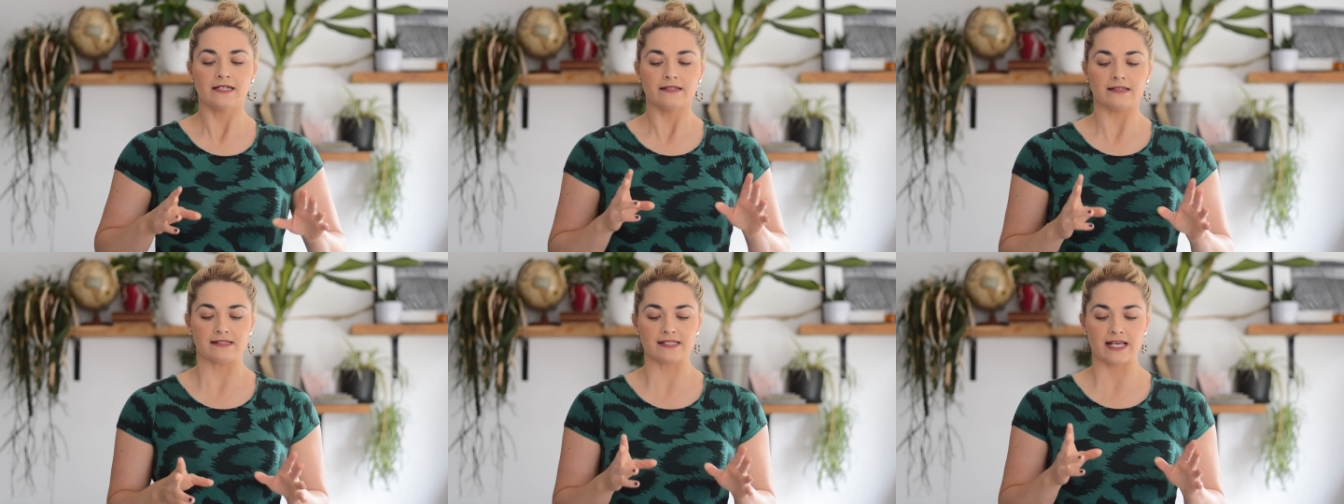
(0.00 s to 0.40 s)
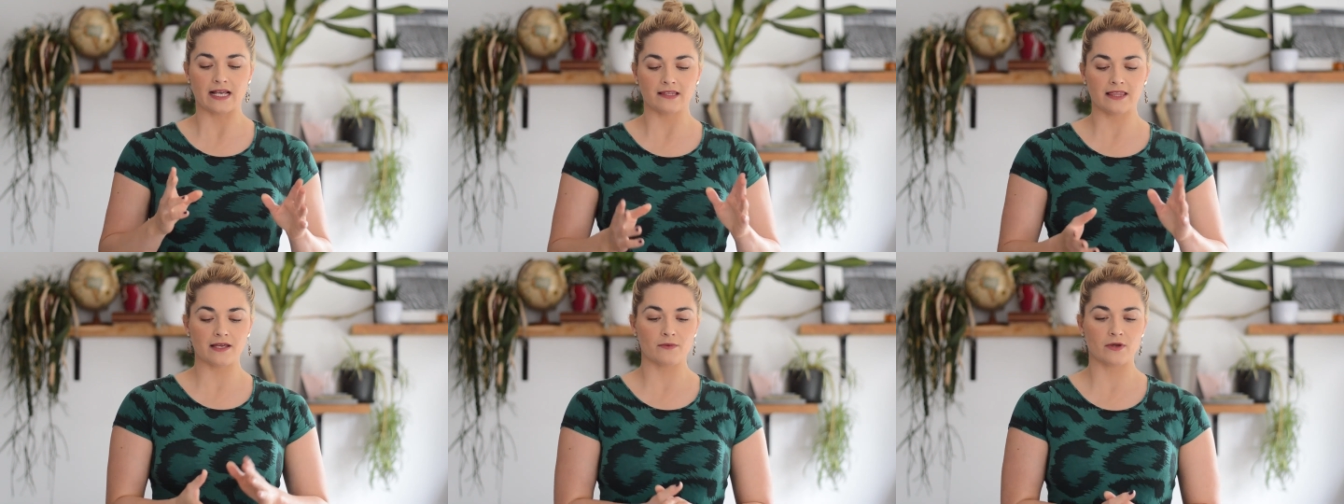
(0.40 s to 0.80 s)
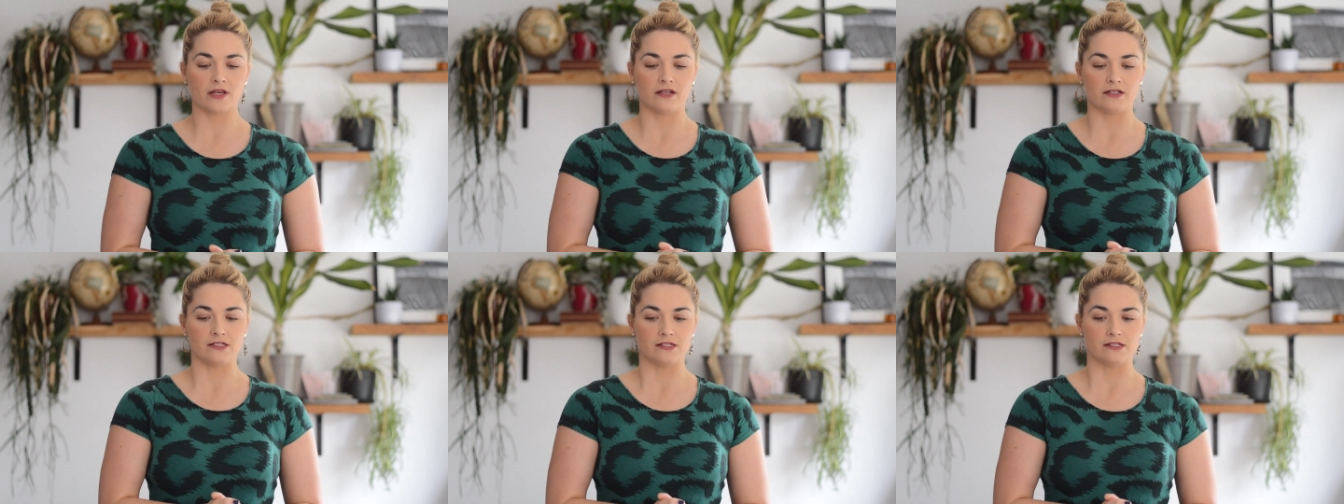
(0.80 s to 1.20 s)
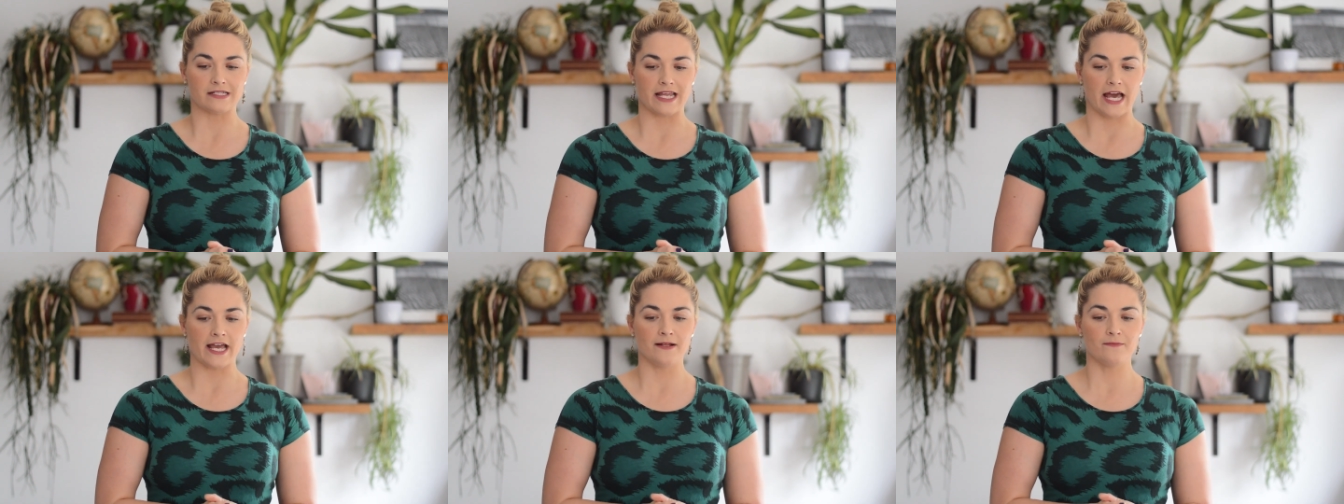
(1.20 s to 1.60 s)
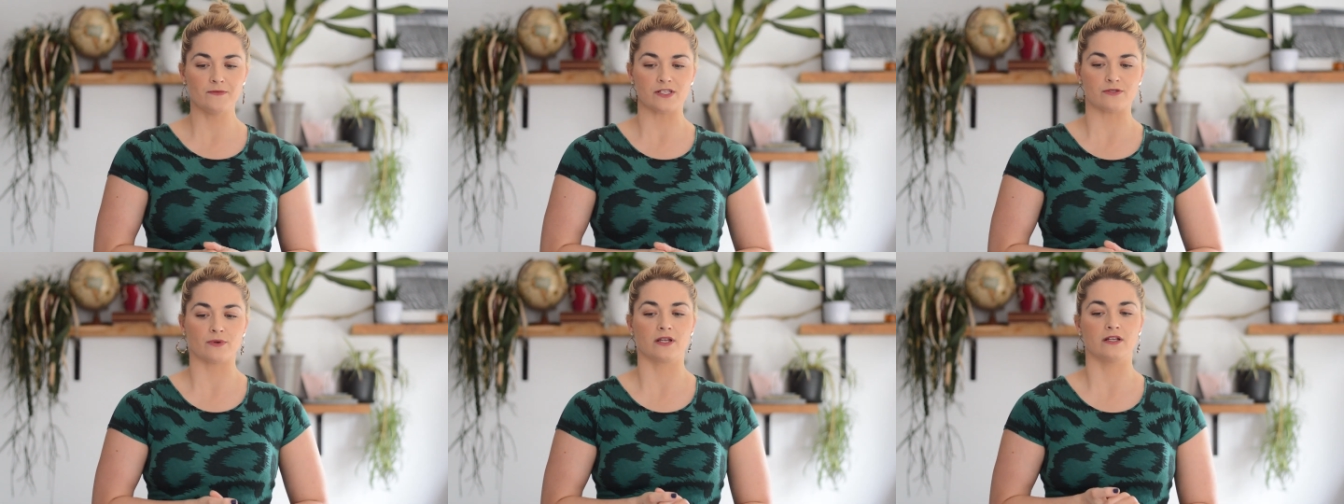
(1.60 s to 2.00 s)
The second thing we're going to do today
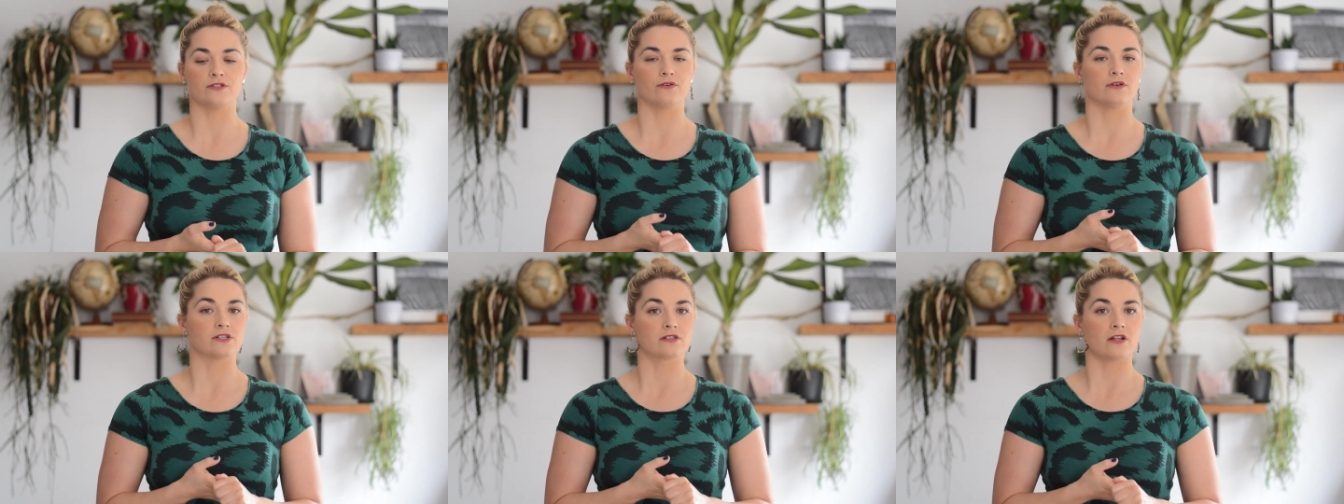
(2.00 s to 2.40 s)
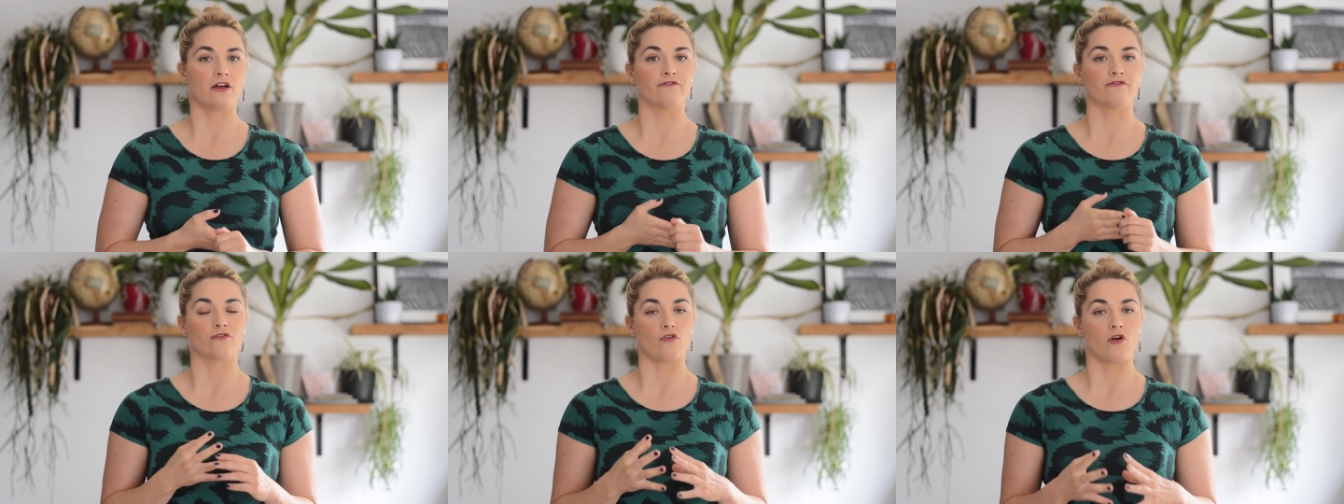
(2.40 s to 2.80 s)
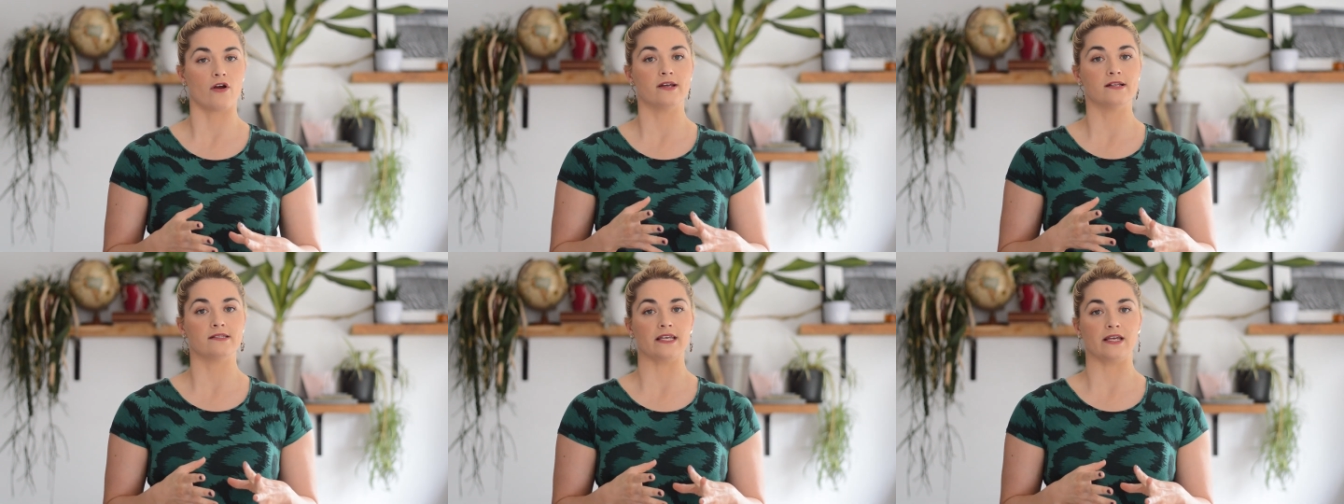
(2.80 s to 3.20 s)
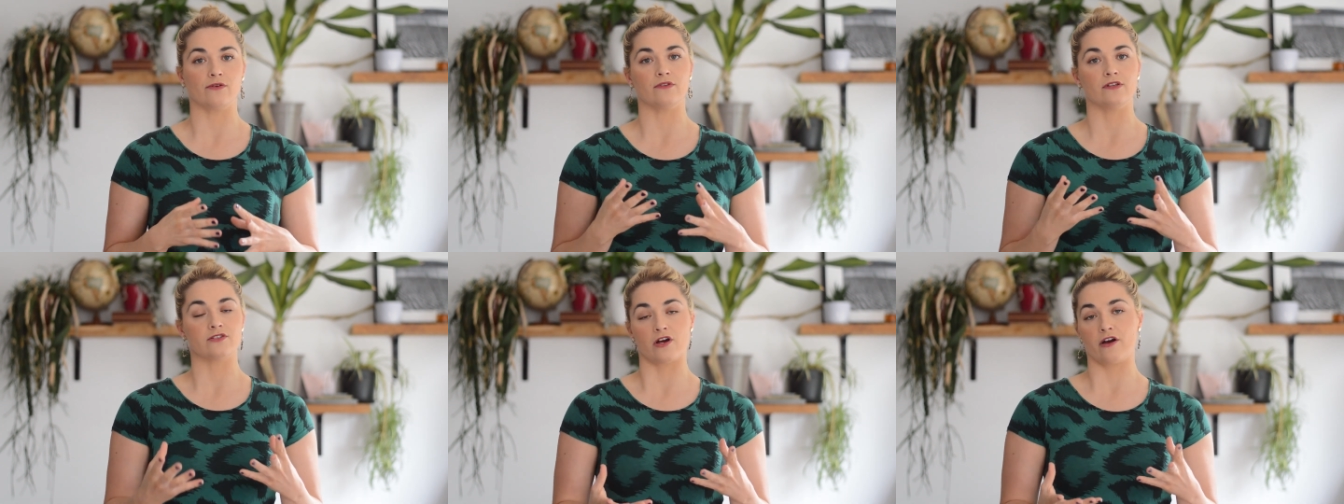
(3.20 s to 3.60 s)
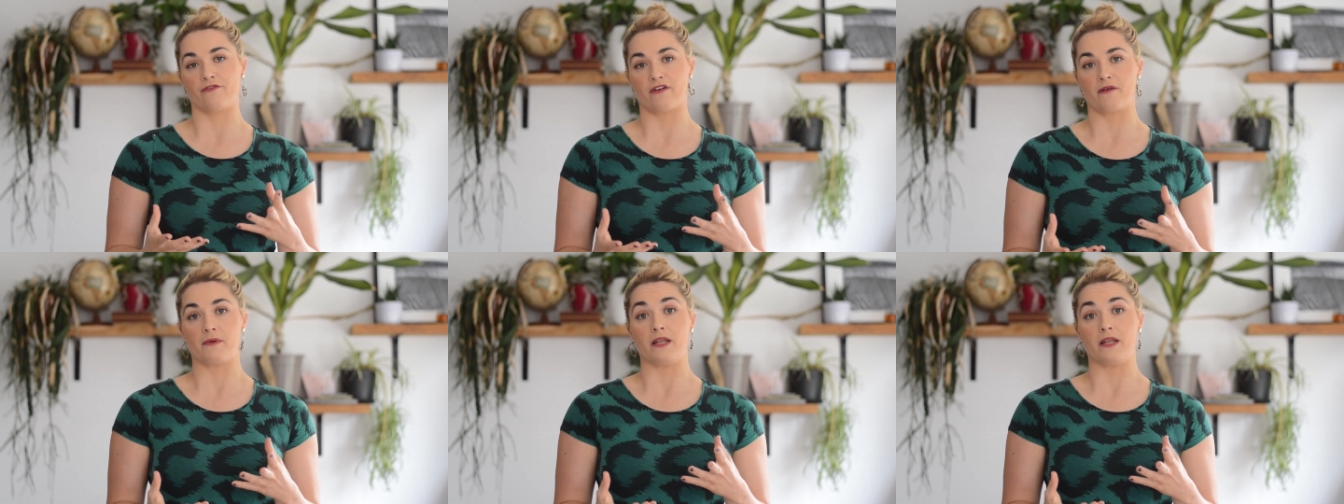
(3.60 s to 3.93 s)
is we're going to do a slight variety on the diaphragm